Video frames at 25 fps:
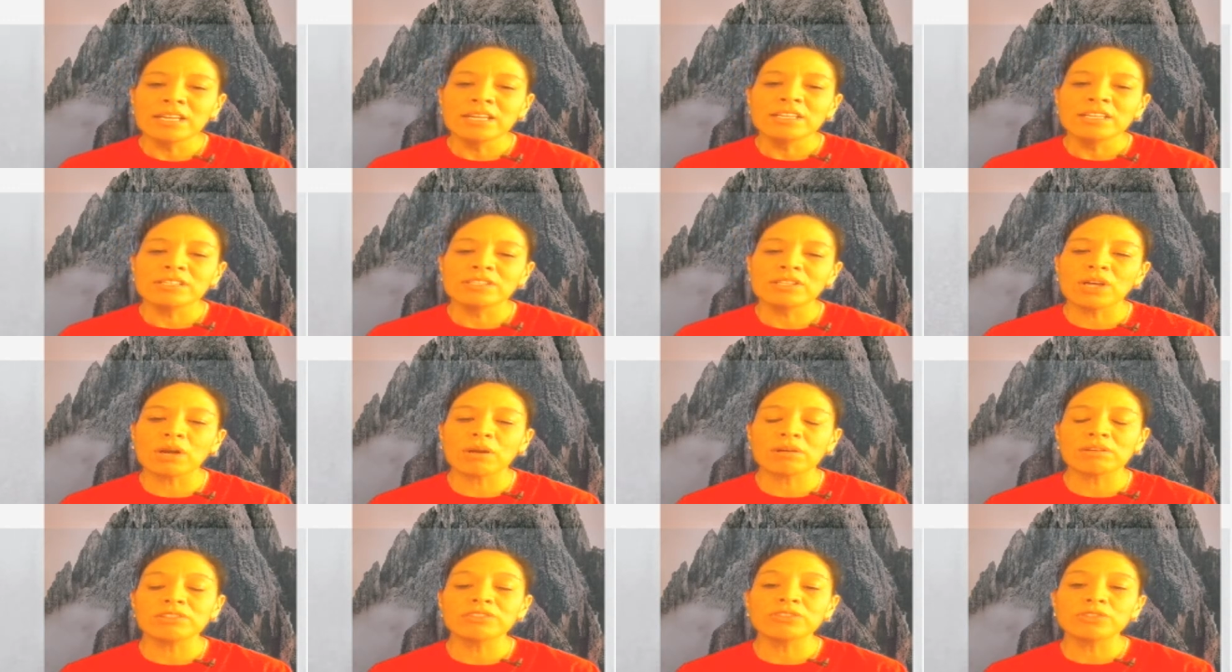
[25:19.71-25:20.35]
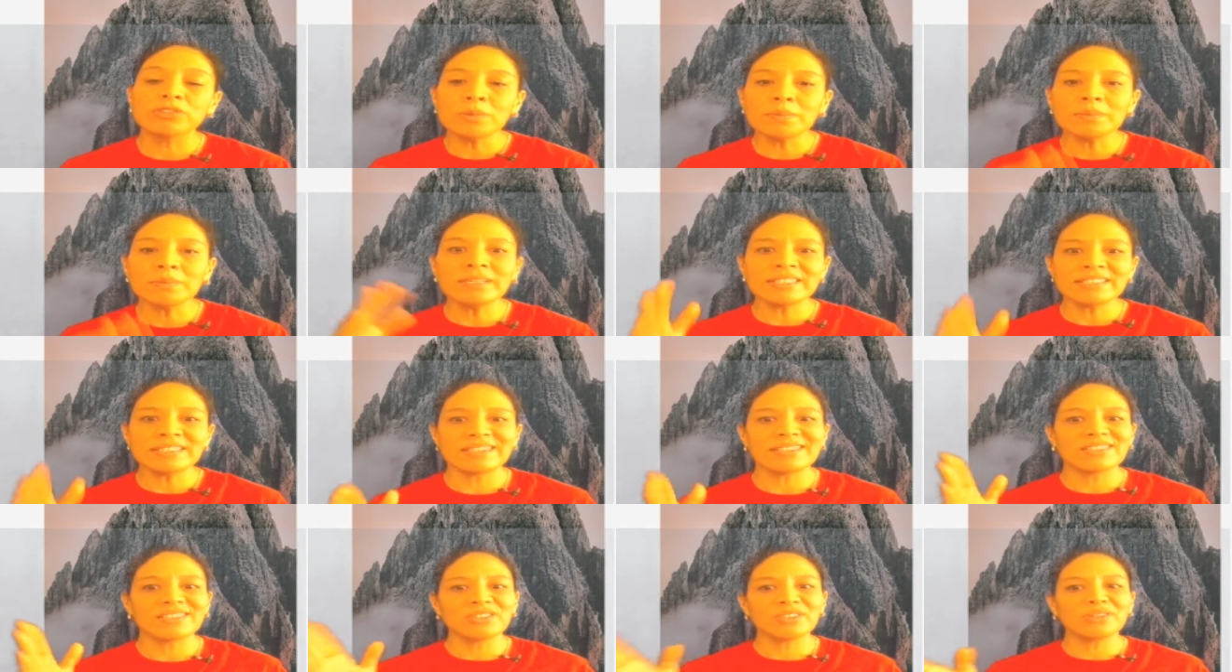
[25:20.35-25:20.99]
So consumers
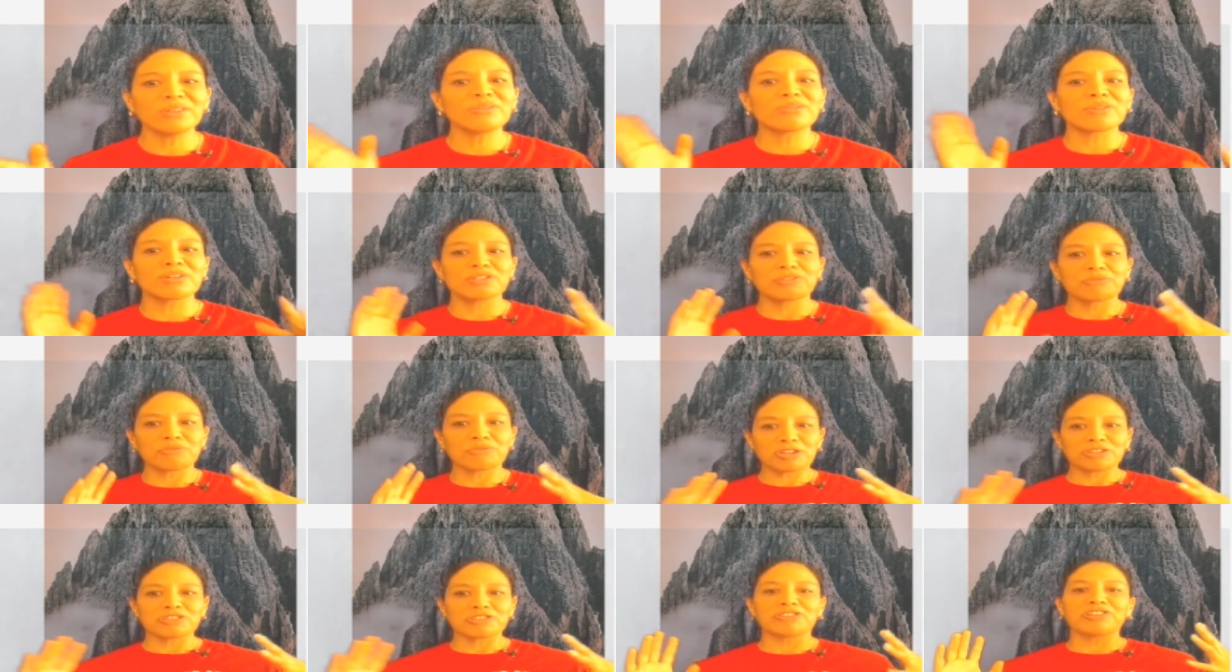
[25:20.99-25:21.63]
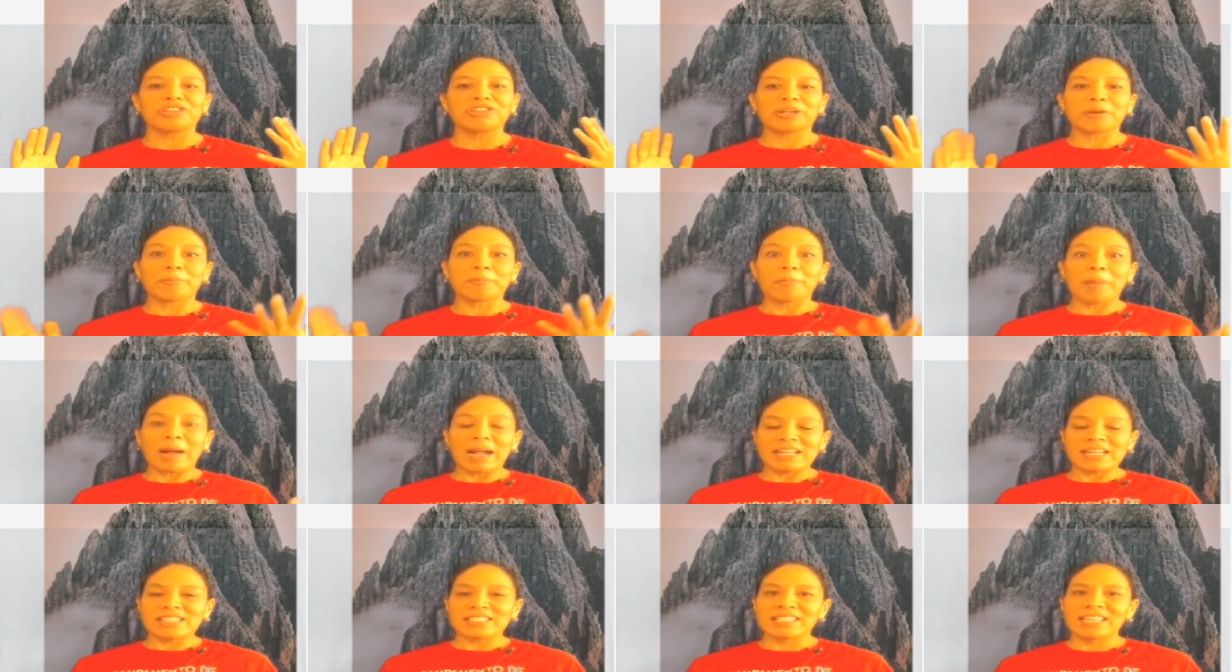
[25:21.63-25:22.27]
start to restructure their
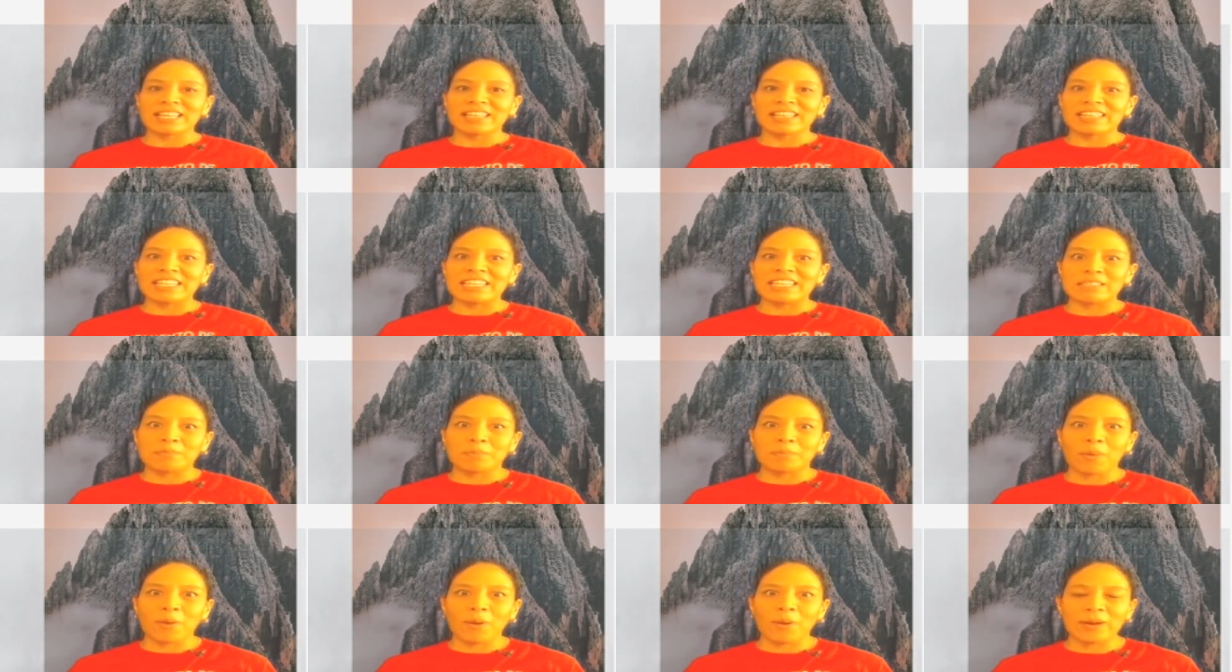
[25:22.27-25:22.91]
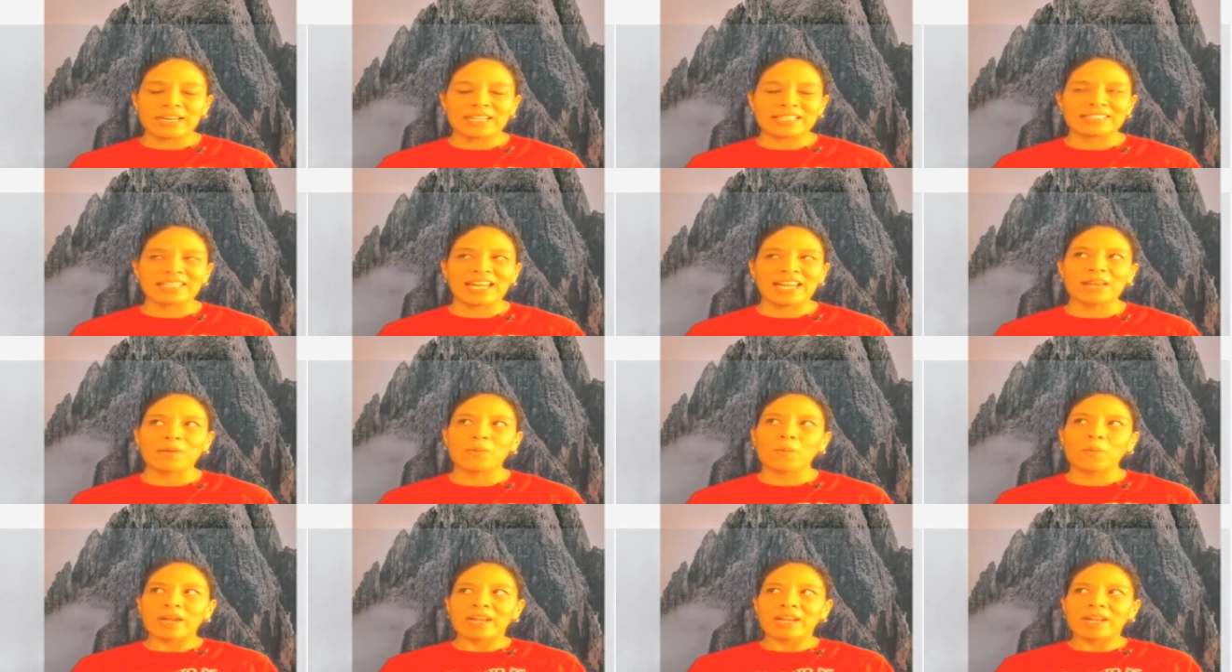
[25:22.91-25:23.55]
budgets at this point. It's
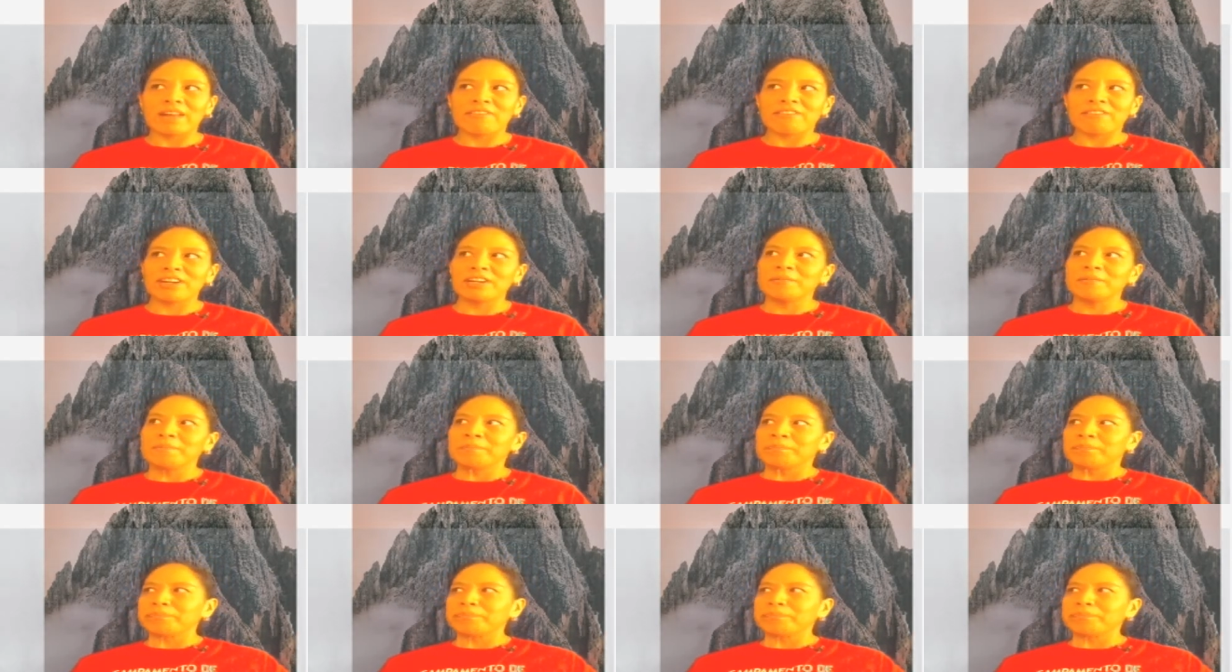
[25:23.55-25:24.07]
like whenever